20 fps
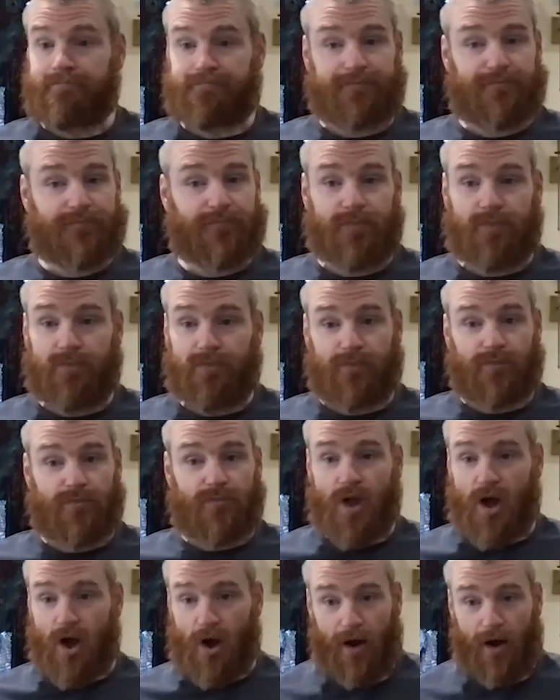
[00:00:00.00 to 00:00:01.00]

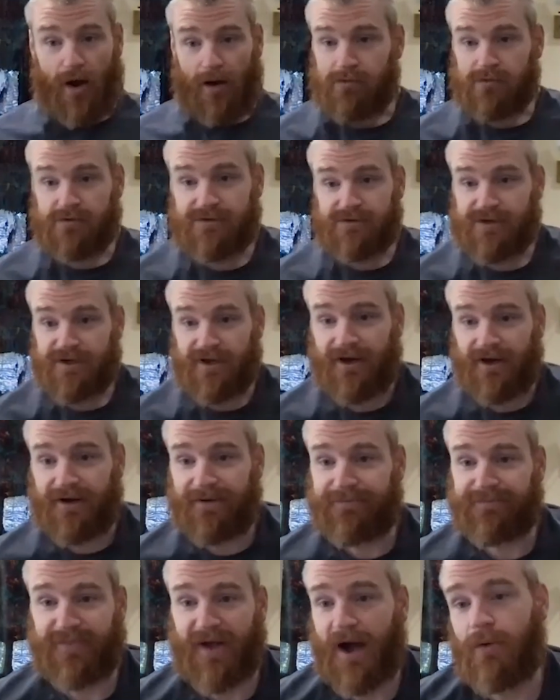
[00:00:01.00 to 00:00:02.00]
No, I was
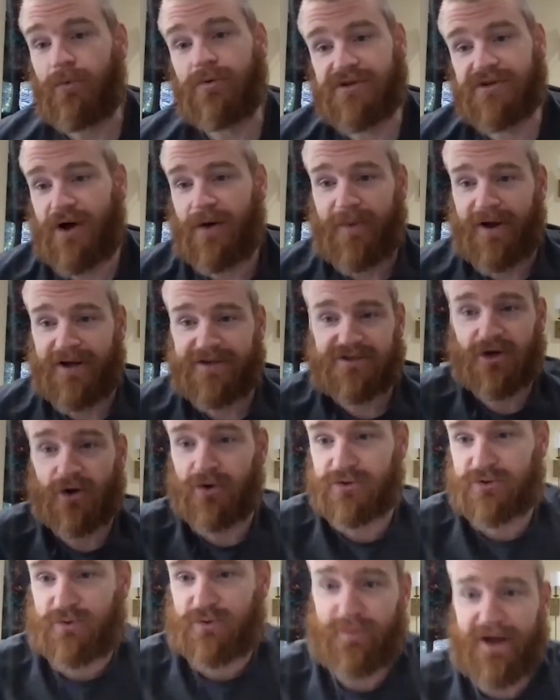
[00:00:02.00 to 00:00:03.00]
on my
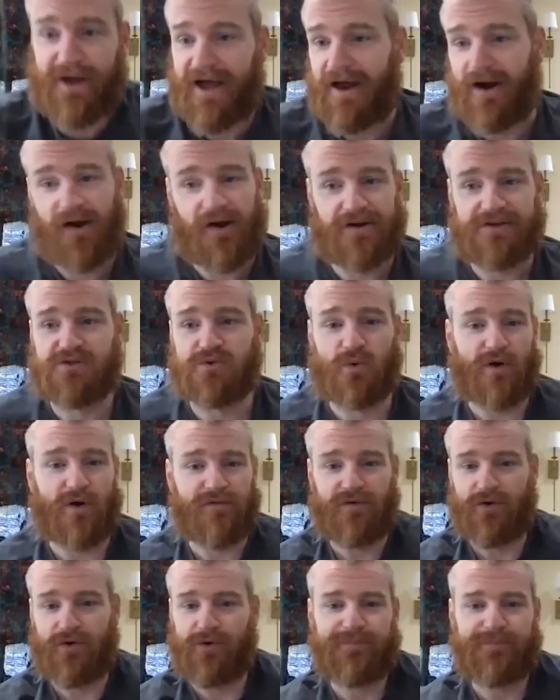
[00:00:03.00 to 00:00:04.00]
toes with my head on a
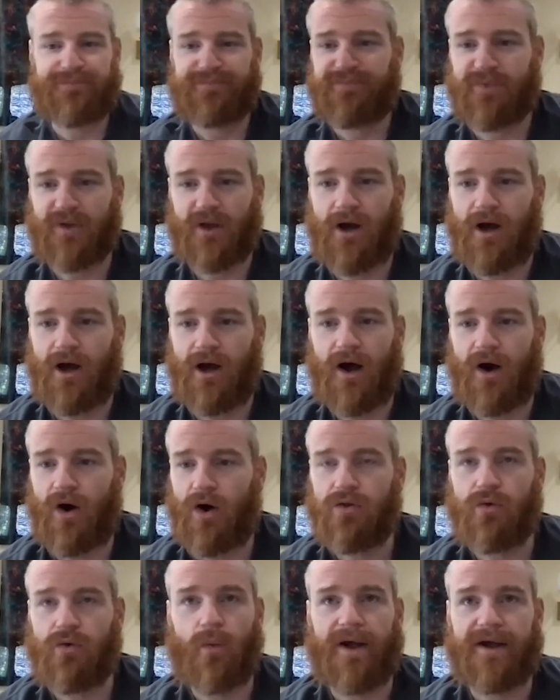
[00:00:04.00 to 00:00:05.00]
swivel all
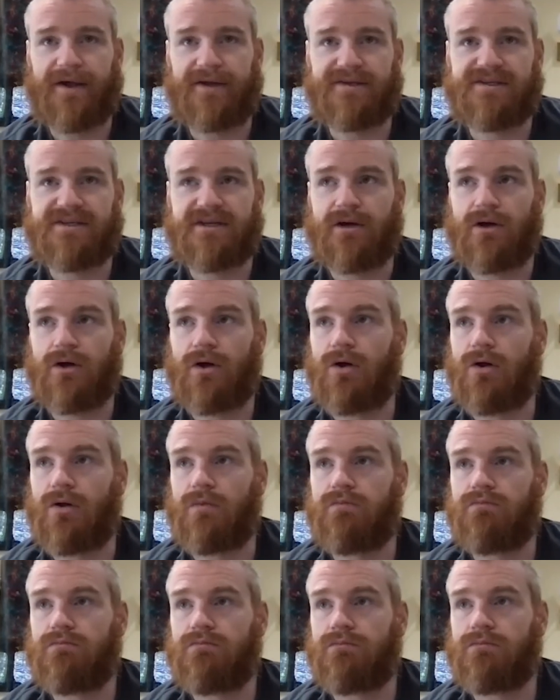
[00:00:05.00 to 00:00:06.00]
the way
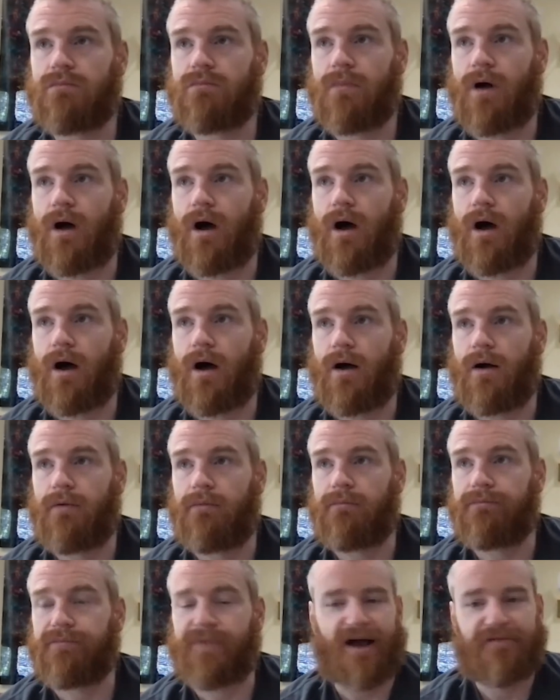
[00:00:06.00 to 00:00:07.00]
until
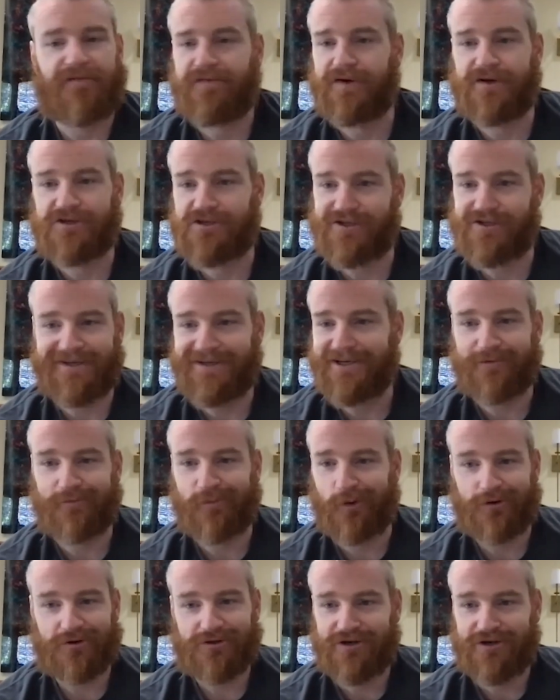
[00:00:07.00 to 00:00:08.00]
I finished the eating
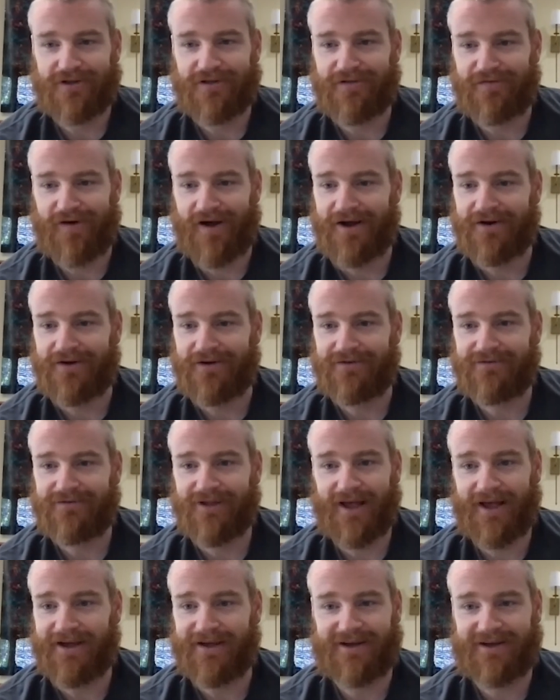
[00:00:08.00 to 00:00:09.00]
portion of the final.
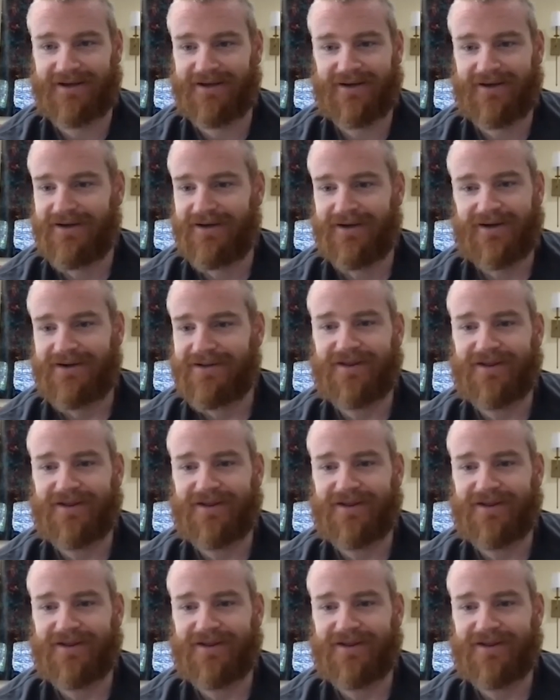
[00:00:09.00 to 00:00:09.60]
Like the